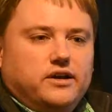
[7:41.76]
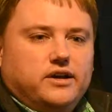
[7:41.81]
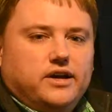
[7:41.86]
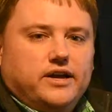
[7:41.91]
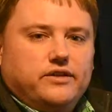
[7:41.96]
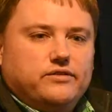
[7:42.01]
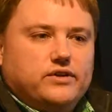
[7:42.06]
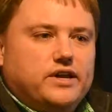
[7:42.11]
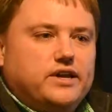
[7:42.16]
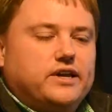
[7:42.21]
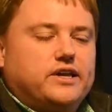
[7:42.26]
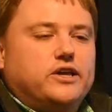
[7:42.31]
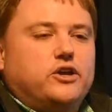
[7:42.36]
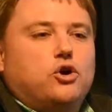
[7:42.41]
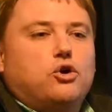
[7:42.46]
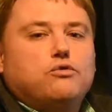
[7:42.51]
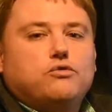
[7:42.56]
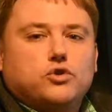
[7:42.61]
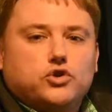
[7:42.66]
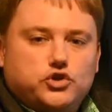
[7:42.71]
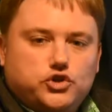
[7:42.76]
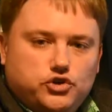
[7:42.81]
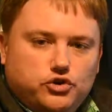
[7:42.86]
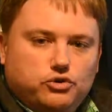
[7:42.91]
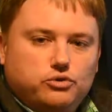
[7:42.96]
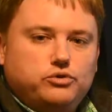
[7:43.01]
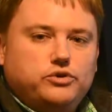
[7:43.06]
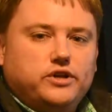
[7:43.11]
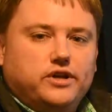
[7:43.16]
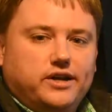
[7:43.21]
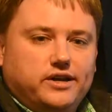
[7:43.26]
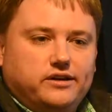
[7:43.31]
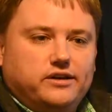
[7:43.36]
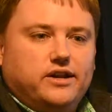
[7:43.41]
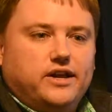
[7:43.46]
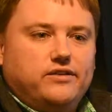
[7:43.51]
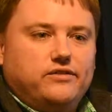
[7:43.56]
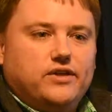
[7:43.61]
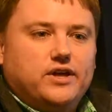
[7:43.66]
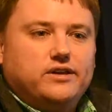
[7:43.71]
in that it can overshoot
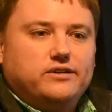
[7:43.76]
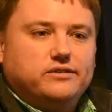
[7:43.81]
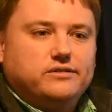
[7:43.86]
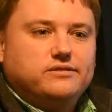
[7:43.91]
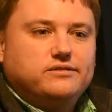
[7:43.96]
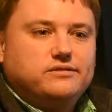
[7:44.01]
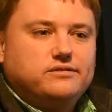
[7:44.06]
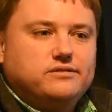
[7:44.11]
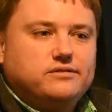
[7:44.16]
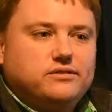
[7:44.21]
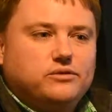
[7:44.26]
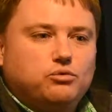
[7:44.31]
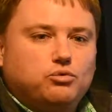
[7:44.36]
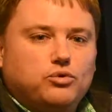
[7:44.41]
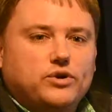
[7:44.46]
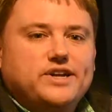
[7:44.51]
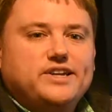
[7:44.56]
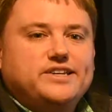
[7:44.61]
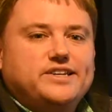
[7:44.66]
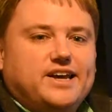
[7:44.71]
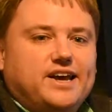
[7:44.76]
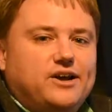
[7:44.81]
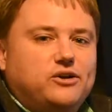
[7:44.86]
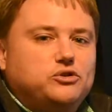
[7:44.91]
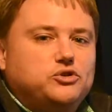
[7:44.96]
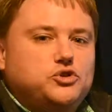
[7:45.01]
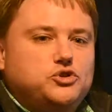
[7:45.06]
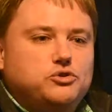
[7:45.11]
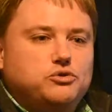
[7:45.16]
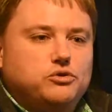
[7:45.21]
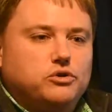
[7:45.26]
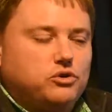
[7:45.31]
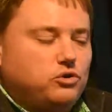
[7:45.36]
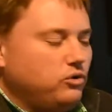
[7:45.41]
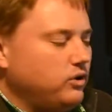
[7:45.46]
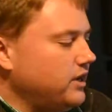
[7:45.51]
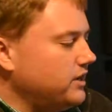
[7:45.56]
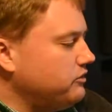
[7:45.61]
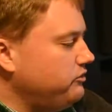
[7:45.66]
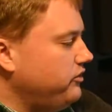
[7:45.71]
and then ring down to the
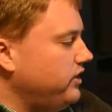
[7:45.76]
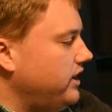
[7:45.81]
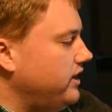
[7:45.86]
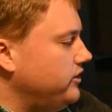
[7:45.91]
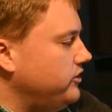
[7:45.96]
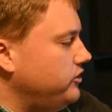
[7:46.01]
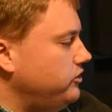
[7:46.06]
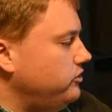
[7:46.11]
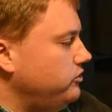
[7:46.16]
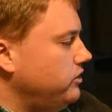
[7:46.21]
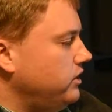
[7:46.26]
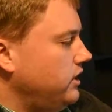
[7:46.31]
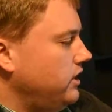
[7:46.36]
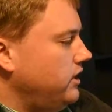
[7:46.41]
correct value.